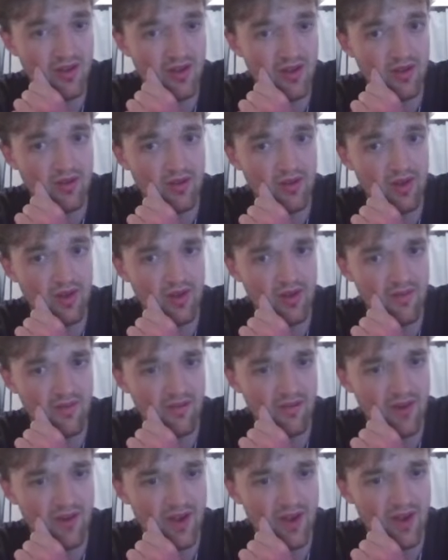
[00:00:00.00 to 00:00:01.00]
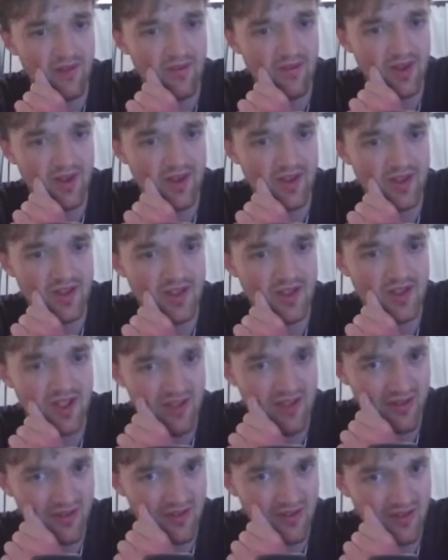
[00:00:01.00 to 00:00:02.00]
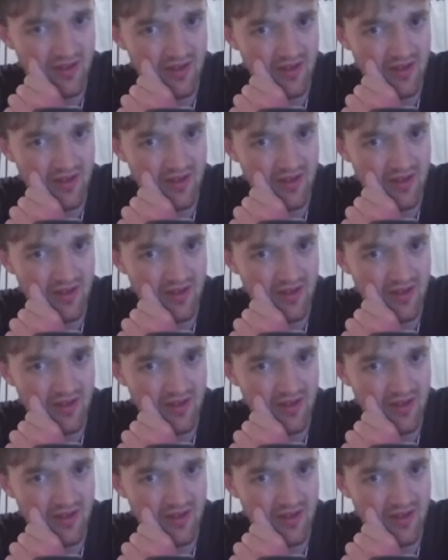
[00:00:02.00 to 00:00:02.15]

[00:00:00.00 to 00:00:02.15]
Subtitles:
Queen f5. King g8.